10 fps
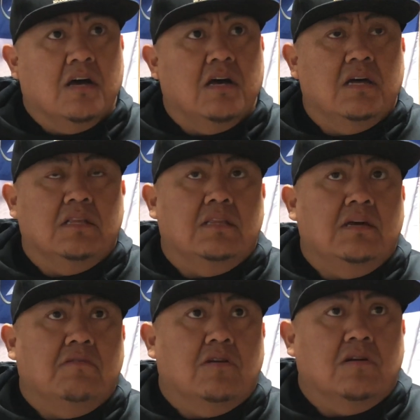And
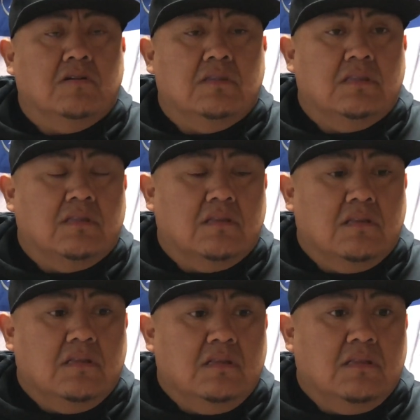their
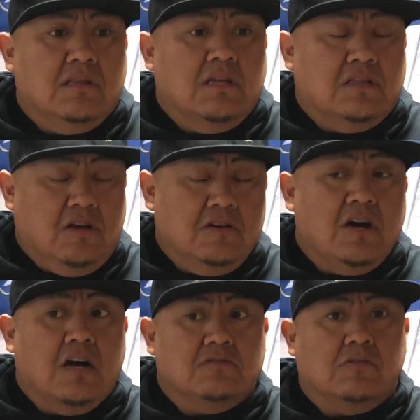
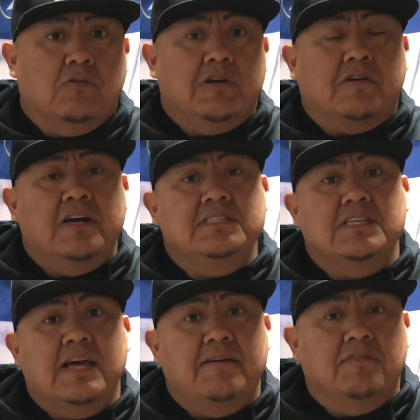dogs were going crazy.
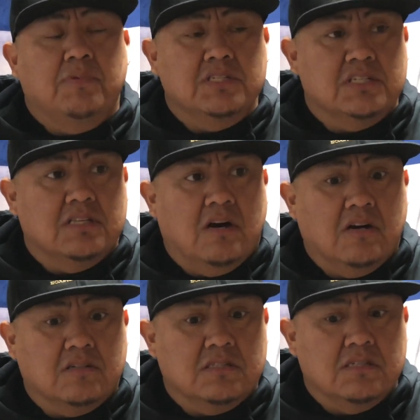They have a bunch of
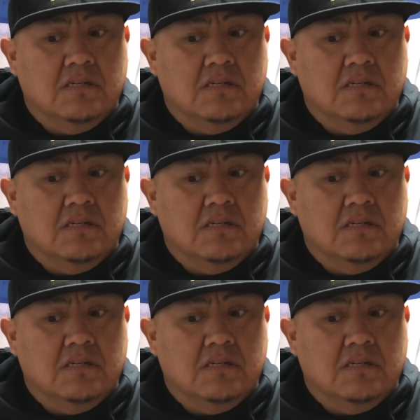dogs.